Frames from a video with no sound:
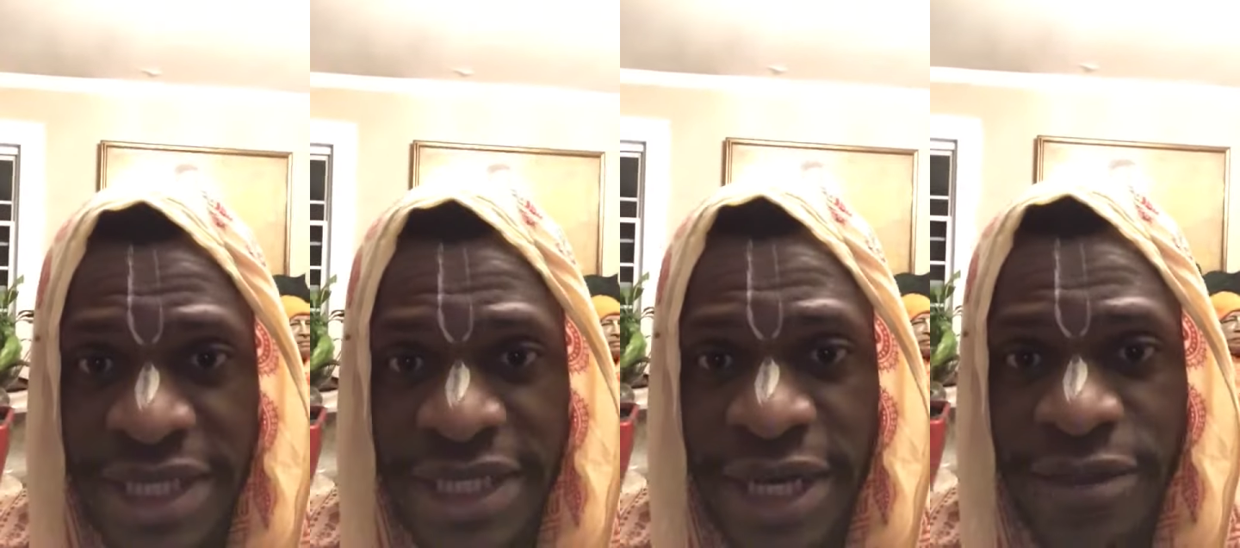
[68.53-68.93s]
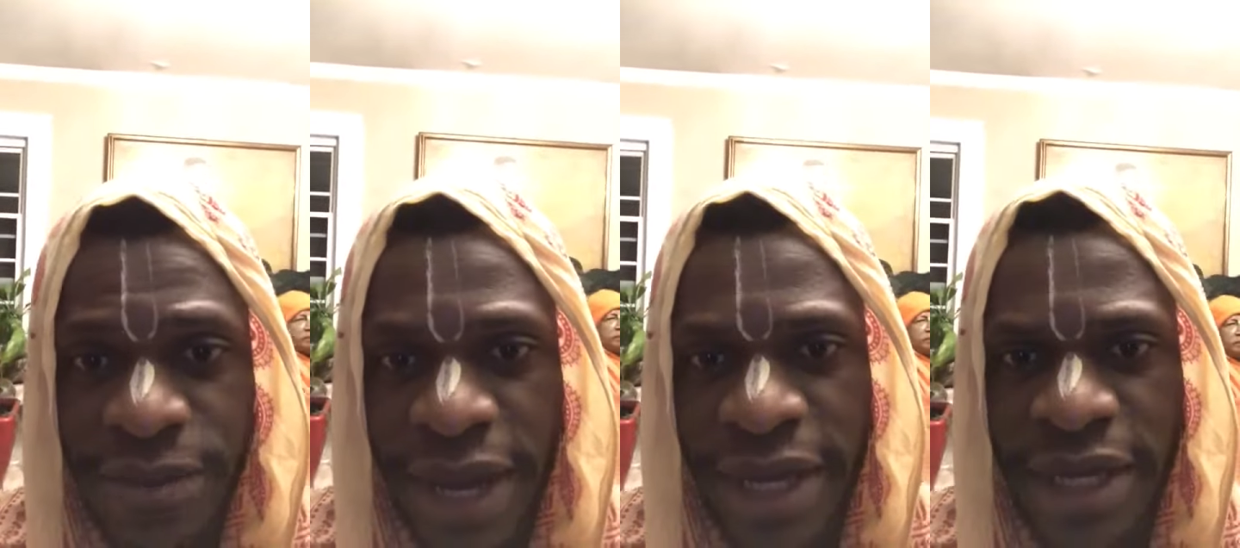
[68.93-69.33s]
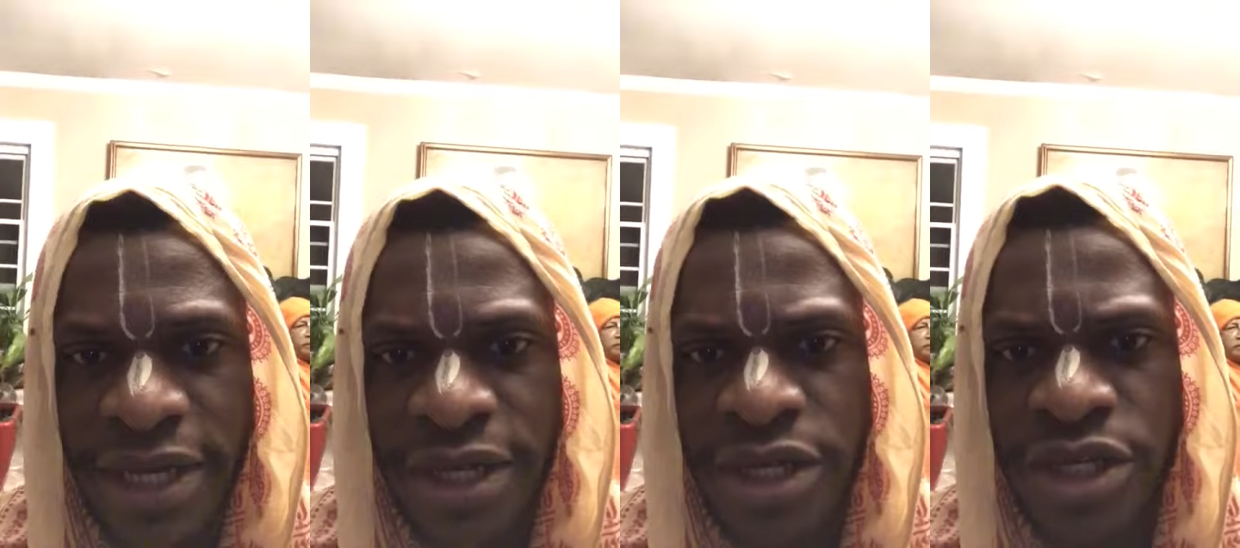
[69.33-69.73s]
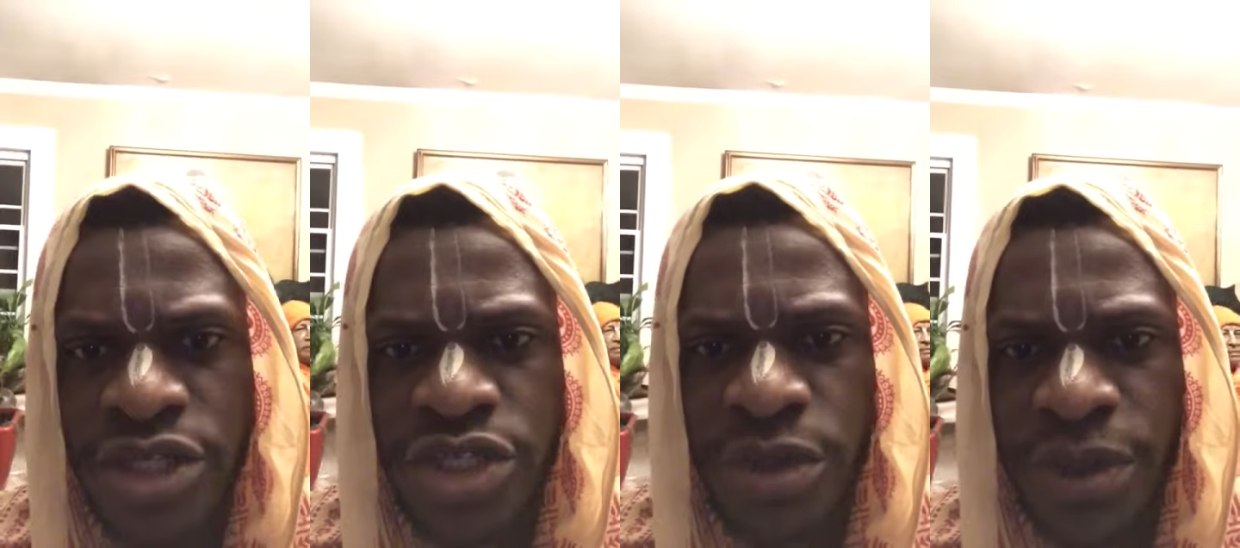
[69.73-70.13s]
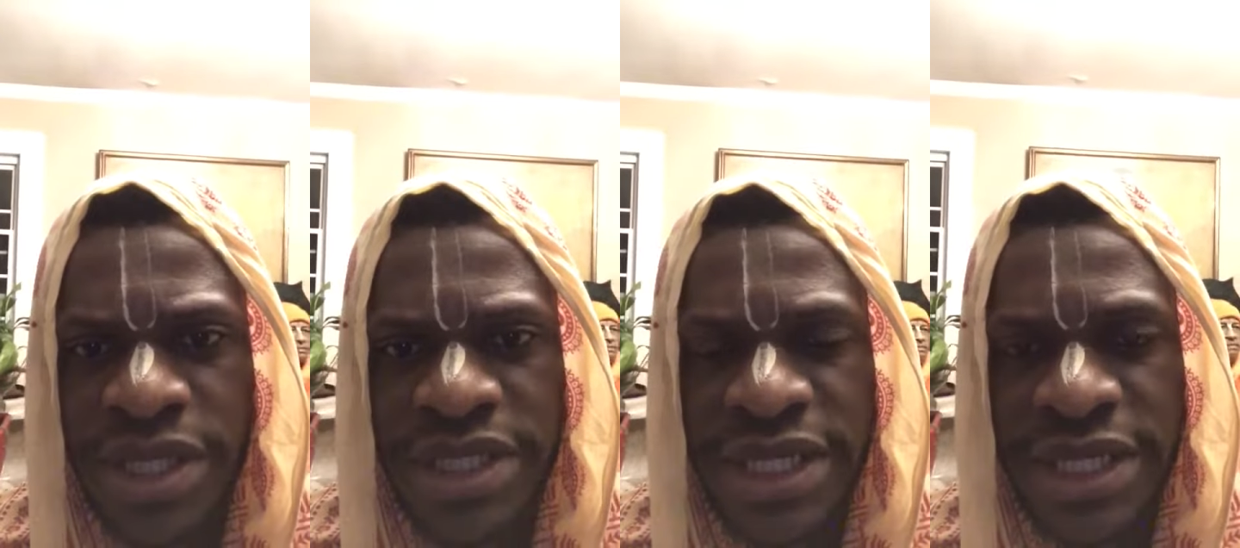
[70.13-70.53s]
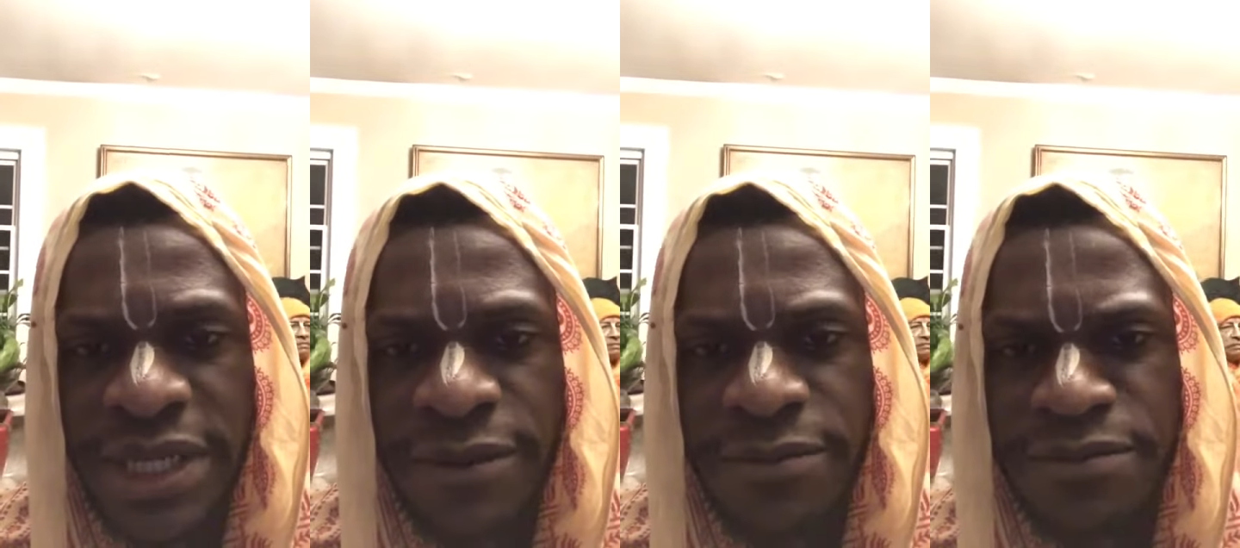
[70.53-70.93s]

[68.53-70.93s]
his health back. So basically,